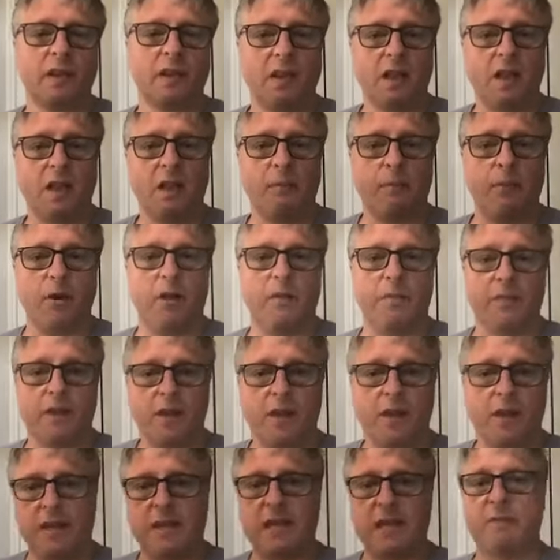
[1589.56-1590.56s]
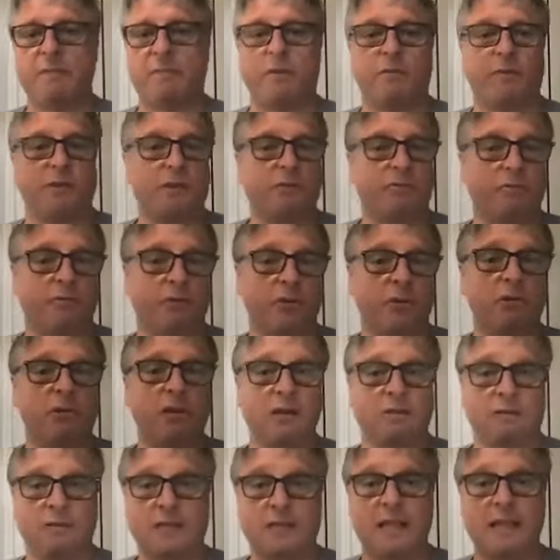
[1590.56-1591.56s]
But for
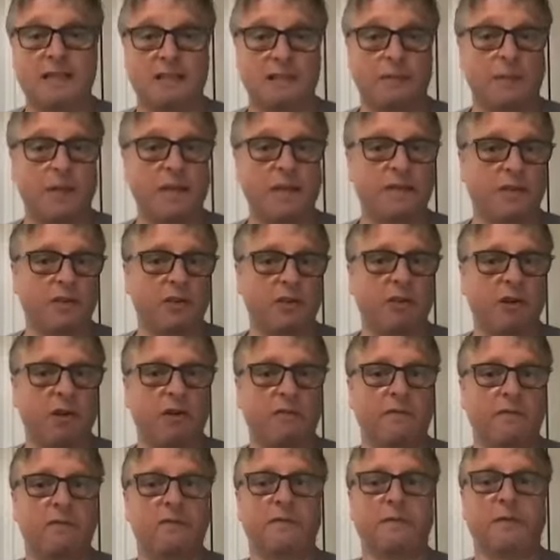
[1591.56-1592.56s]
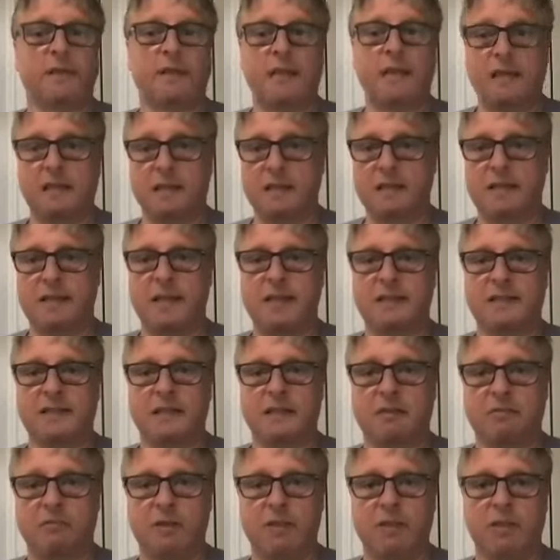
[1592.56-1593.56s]
getting the basic graph, getting the data
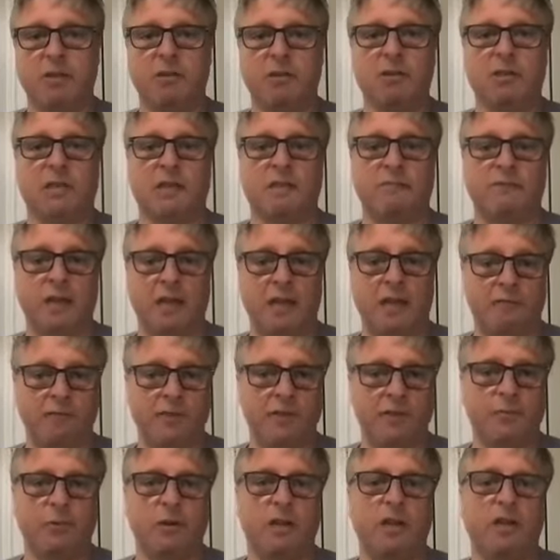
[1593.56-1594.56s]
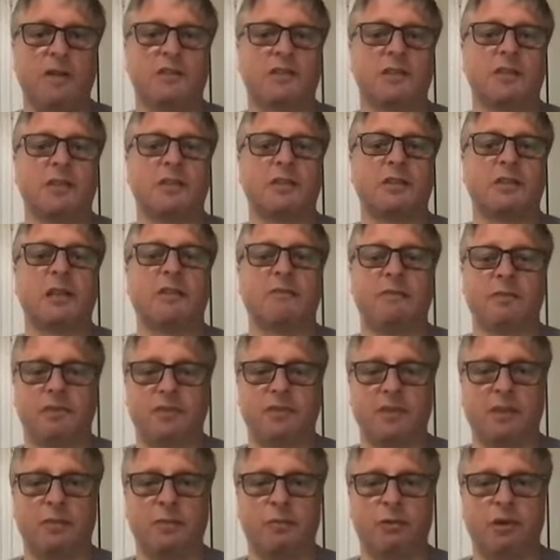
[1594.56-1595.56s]
that we use, like average prices, average
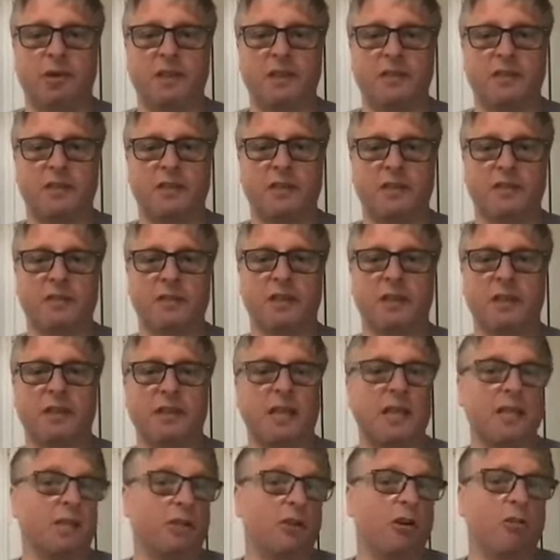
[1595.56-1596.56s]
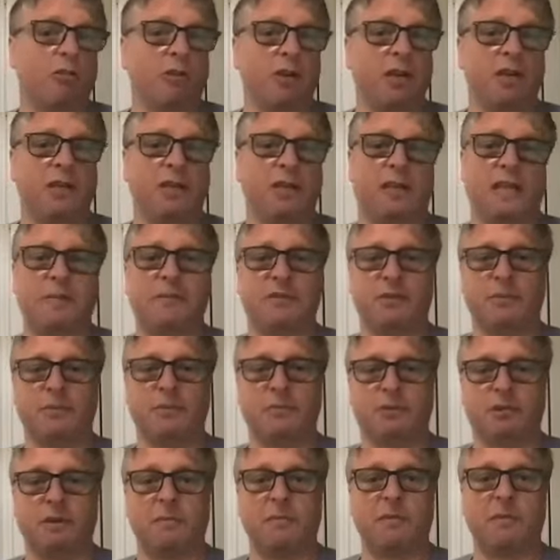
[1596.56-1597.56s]
sale prices, you don't need to keep
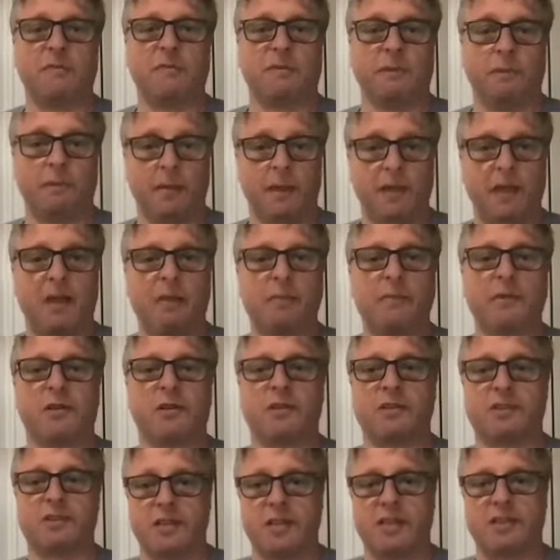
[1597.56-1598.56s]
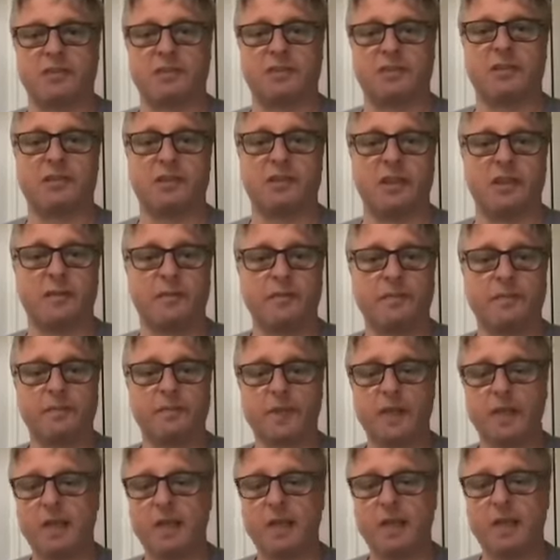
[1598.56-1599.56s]
subscription from that because SAS does it.
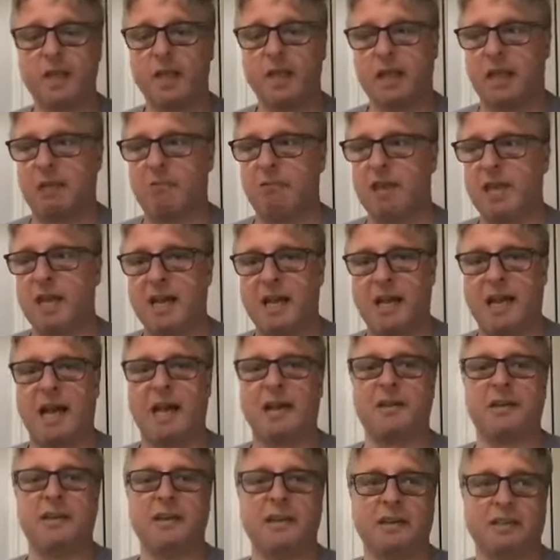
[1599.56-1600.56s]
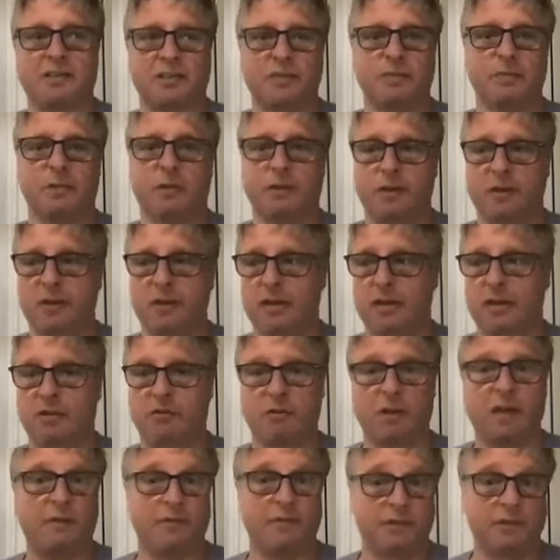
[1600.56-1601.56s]
Yeah. Like we are adding some other
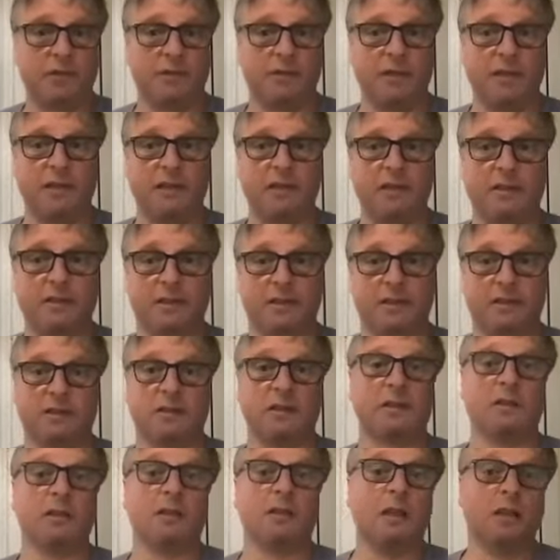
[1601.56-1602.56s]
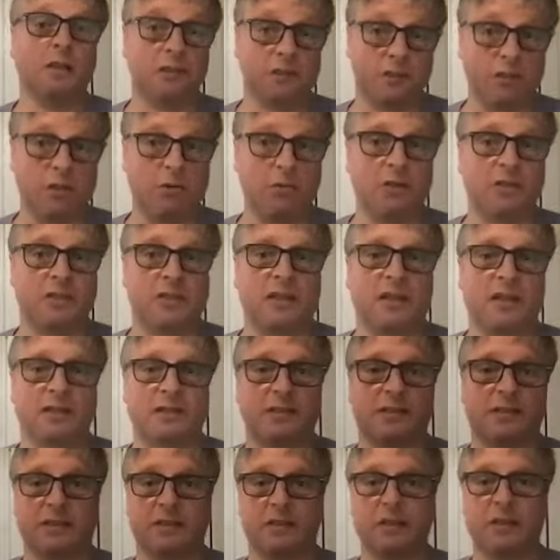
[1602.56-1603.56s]
graphs and things to
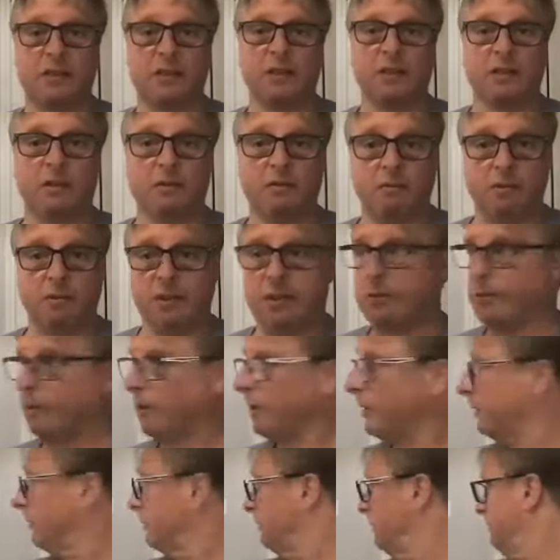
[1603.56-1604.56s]
SAS, which will.